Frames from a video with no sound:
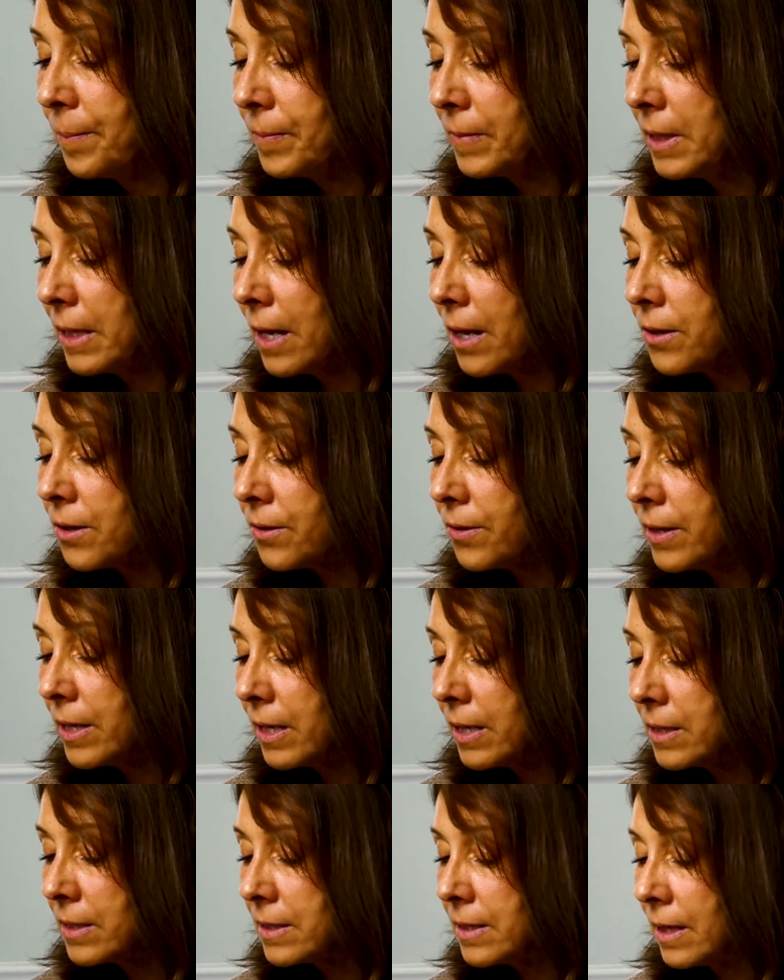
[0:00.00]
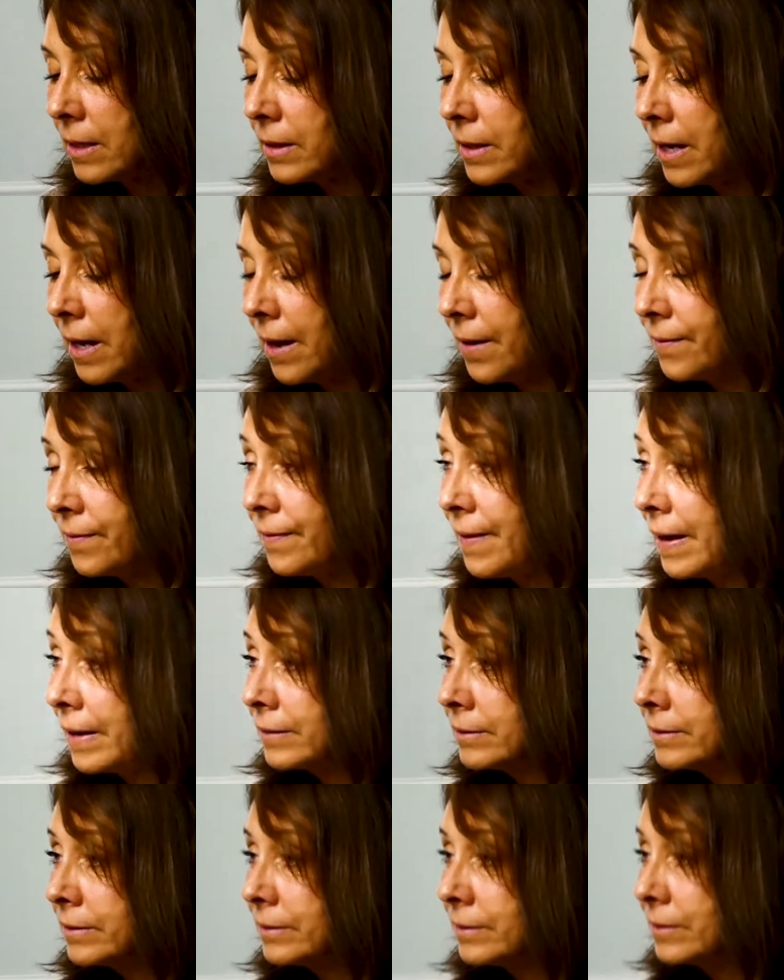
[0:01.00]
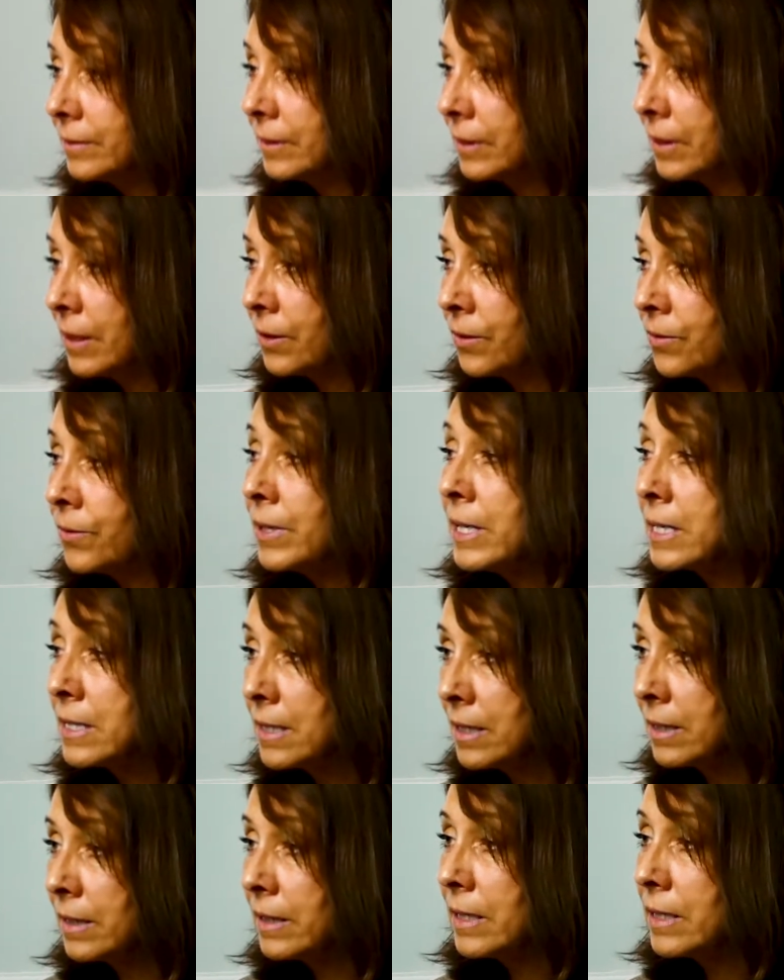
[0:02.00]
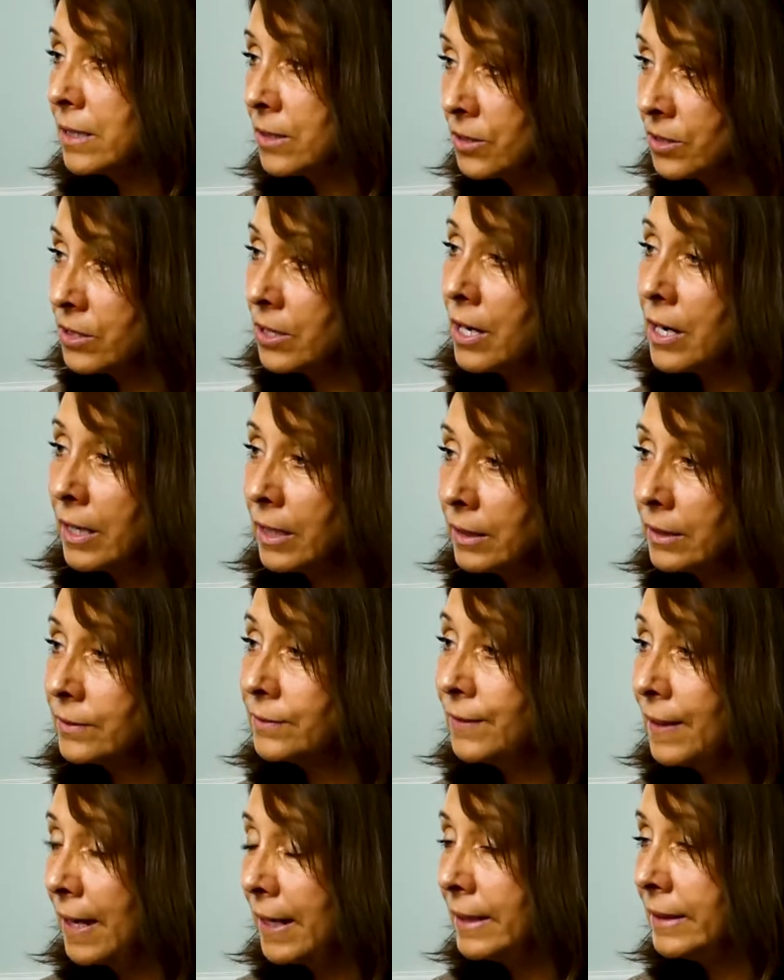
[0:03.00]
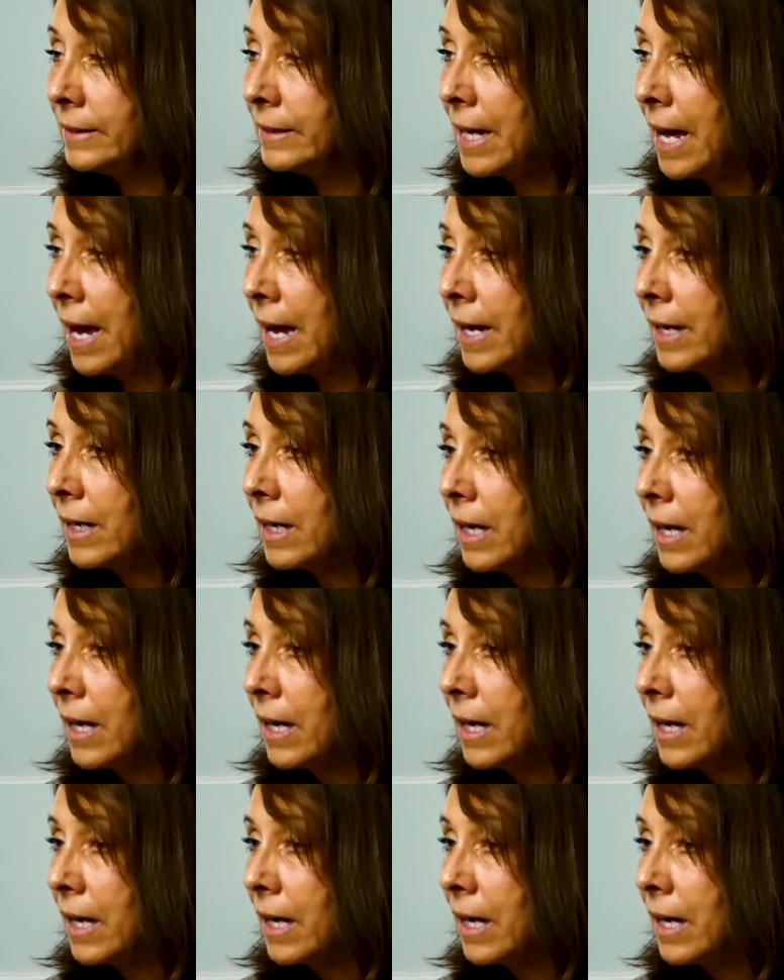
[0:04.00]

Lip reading: The other thing is that they have found, they're starting to find that